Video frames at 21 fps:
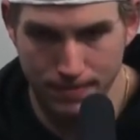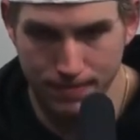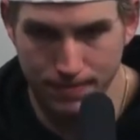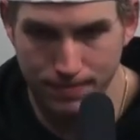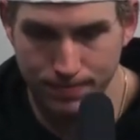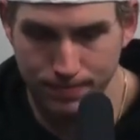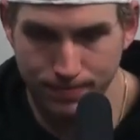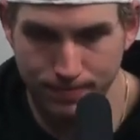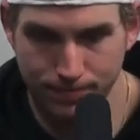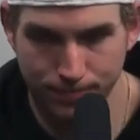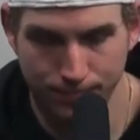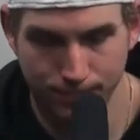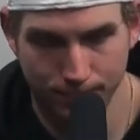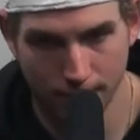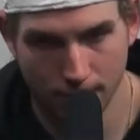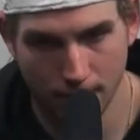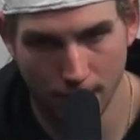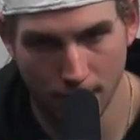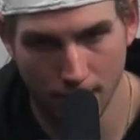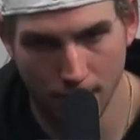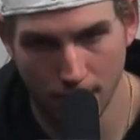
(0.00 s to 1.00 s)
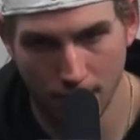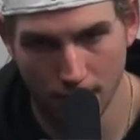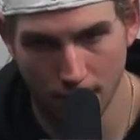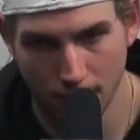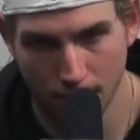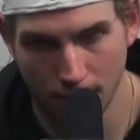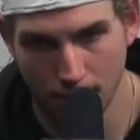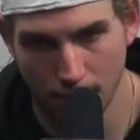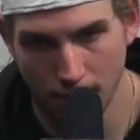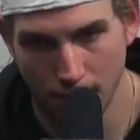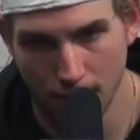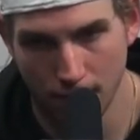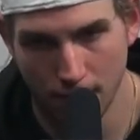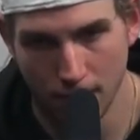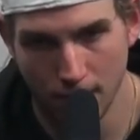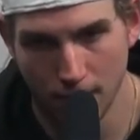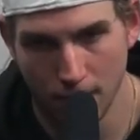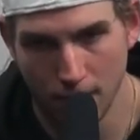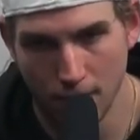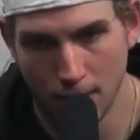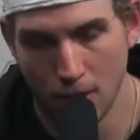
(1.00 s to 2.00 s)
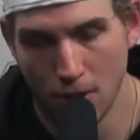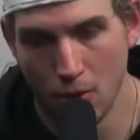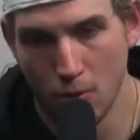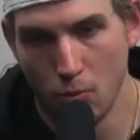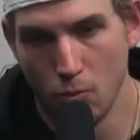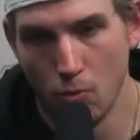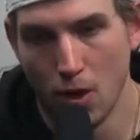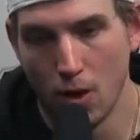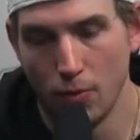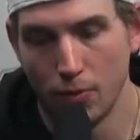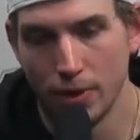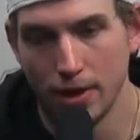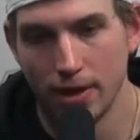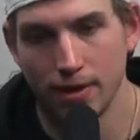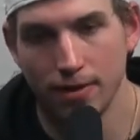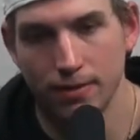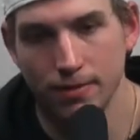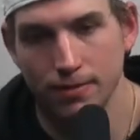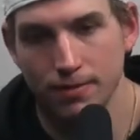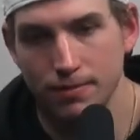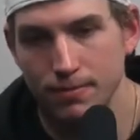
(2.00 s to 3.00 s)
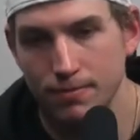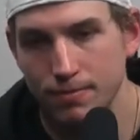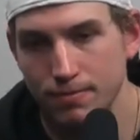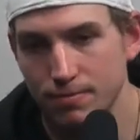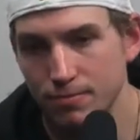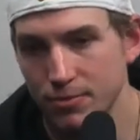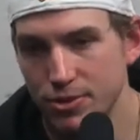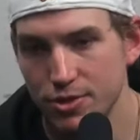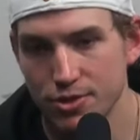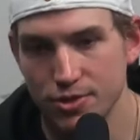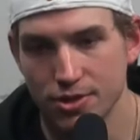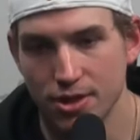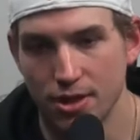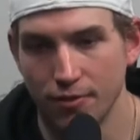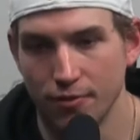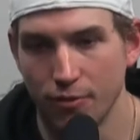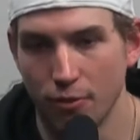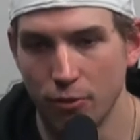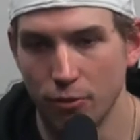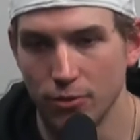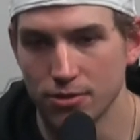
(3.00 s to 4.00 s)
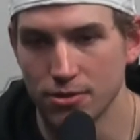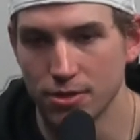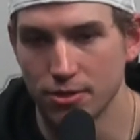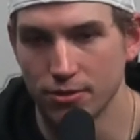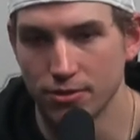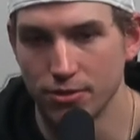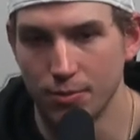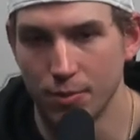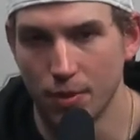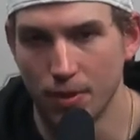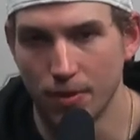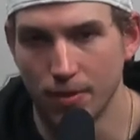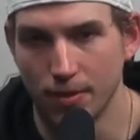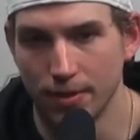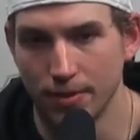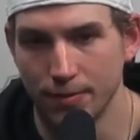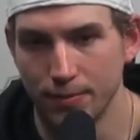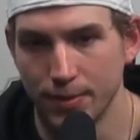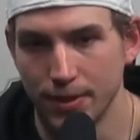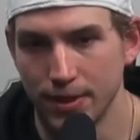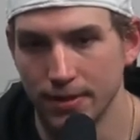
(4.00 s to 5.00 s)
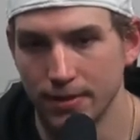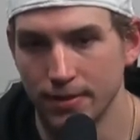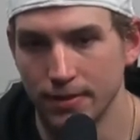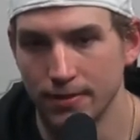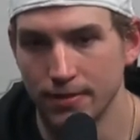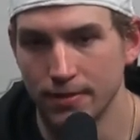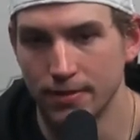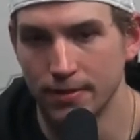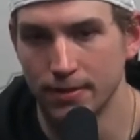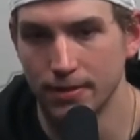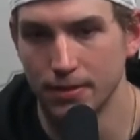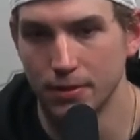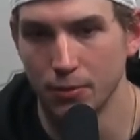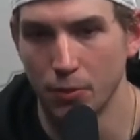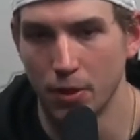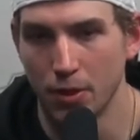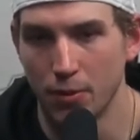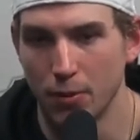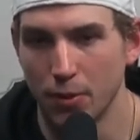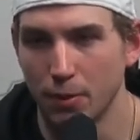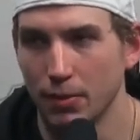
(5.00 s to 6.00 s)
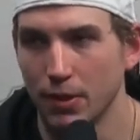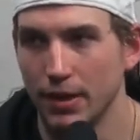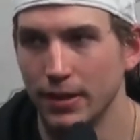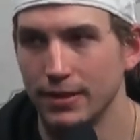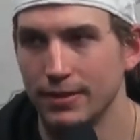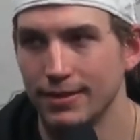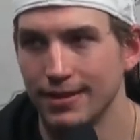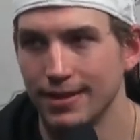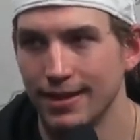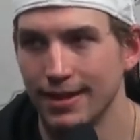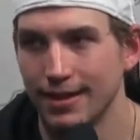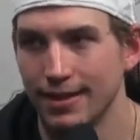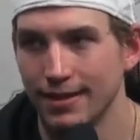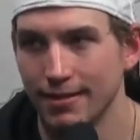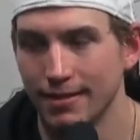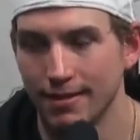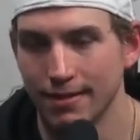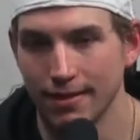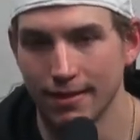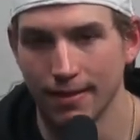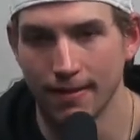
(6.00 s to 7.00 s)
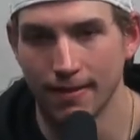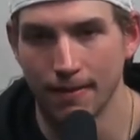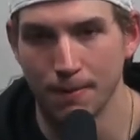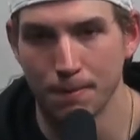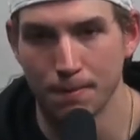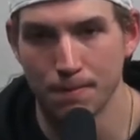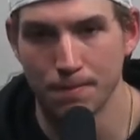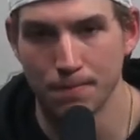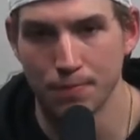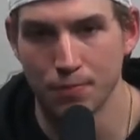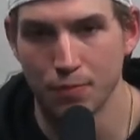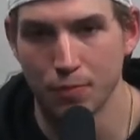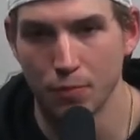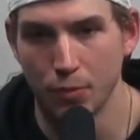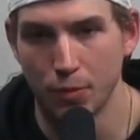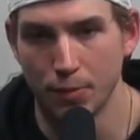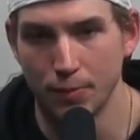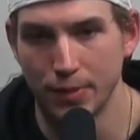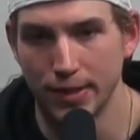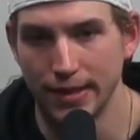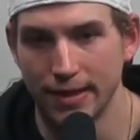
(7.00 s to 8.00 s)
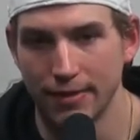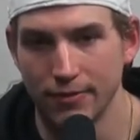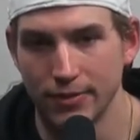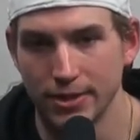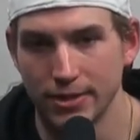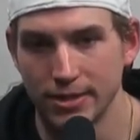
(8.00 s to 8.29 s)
do you shape that? Well, we just gotta focus on tomorrow. And I mean, the way we played tonight, we beat every